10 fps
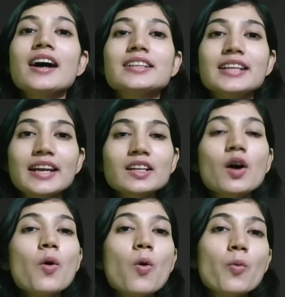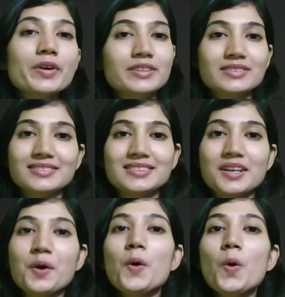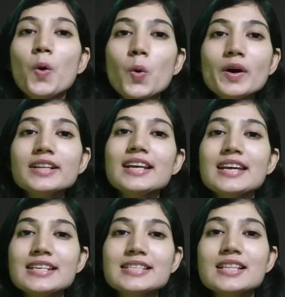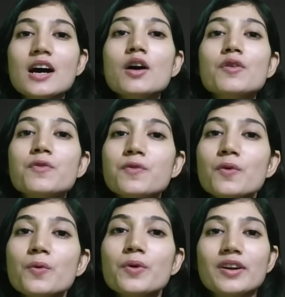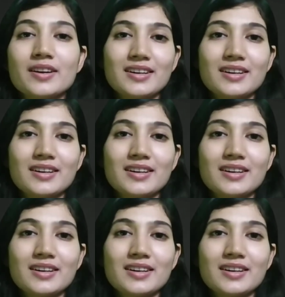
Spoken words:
Then oven. Oven is le four.